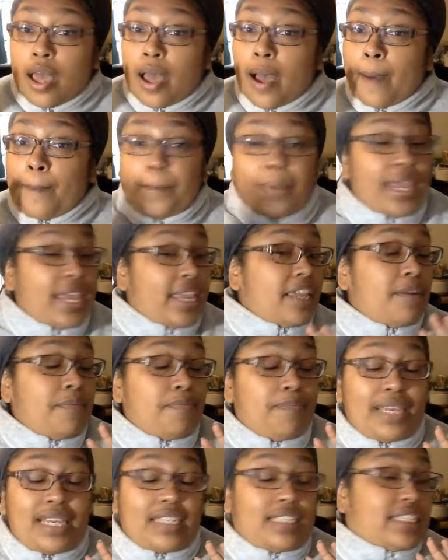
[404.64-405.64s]
Opinion
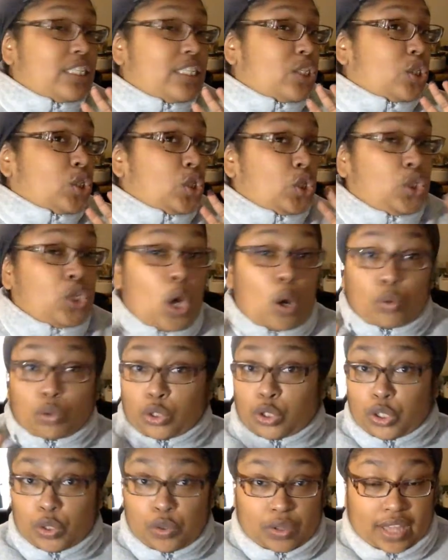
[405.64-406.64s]
pieces
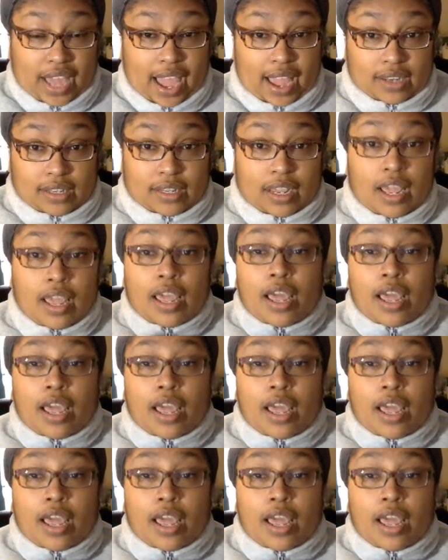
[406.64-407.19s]
don't do that.